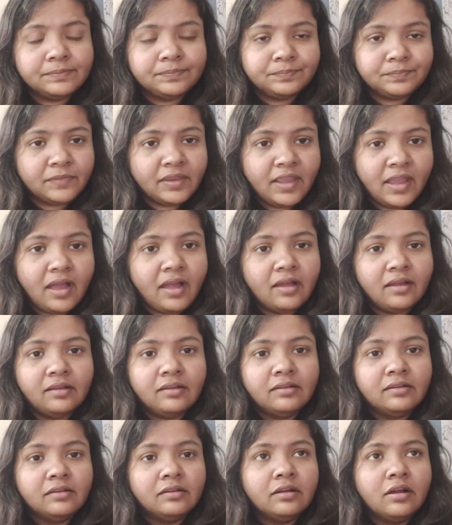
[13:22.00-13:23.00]
yeah,
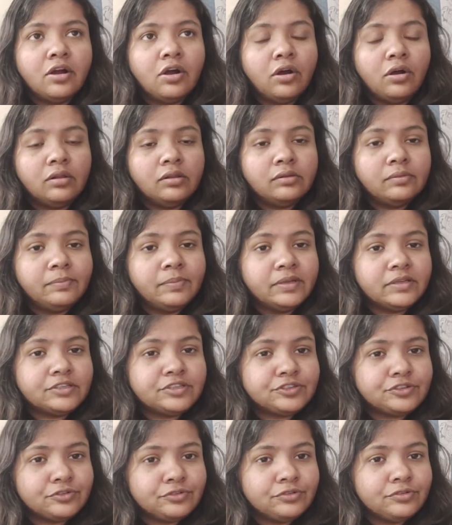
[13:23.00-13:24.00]
all the best
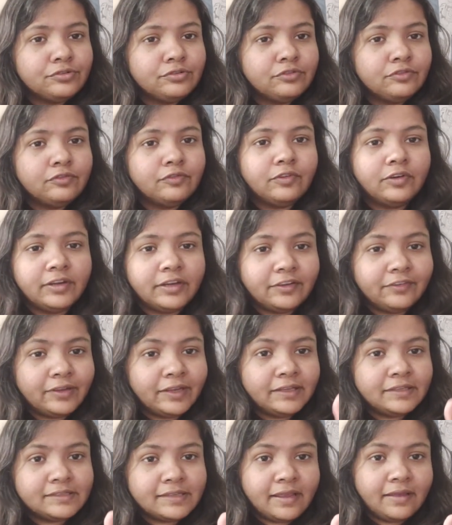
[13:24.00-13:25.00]
to you, whatever
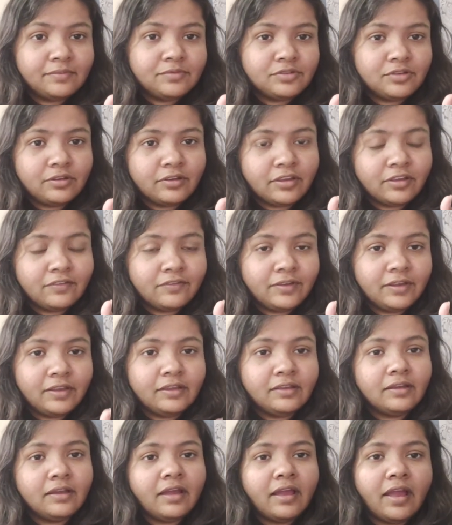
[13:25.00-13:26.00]
exams you're
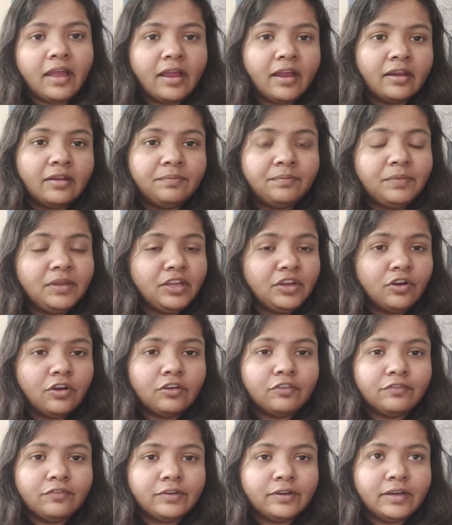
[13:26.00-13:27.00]
giving, and be
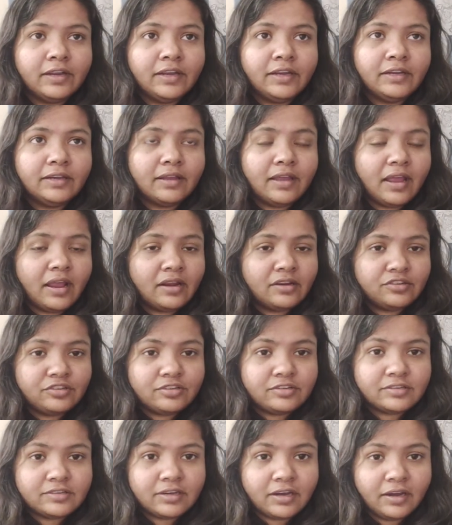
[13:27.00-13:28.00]
confident and
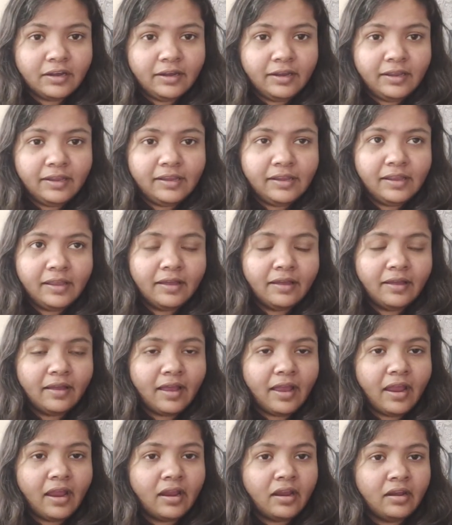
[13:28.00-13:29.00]
study,
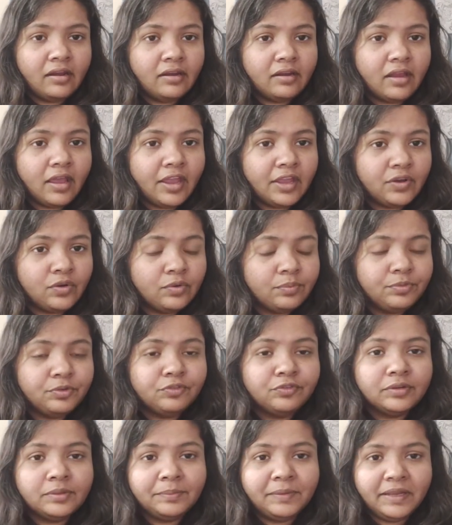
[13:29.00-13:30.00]
and I hope you
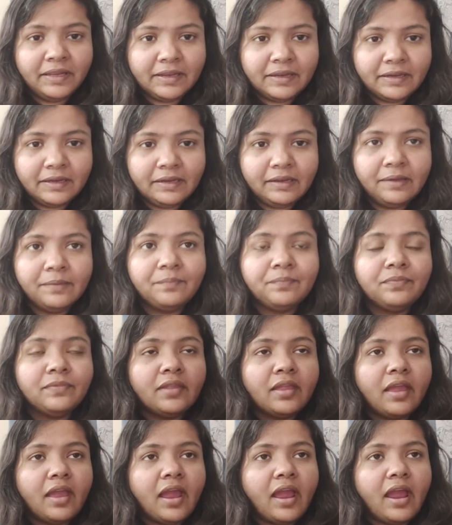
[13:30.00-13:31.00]
will make it.
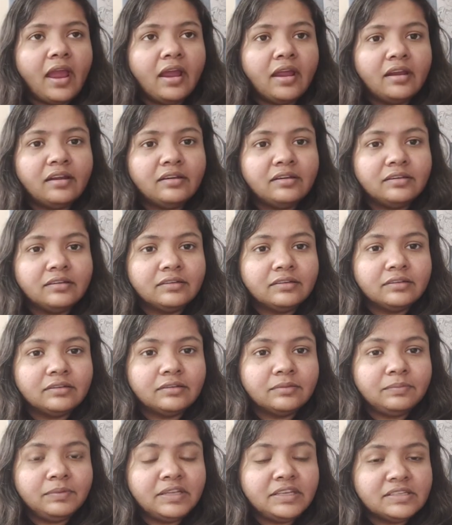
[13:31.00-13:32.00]
And
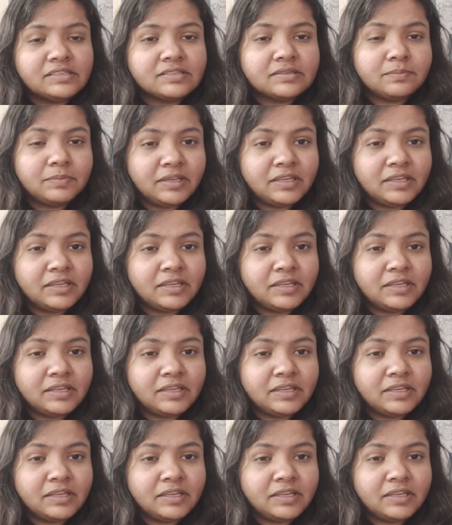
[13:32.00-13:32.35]
please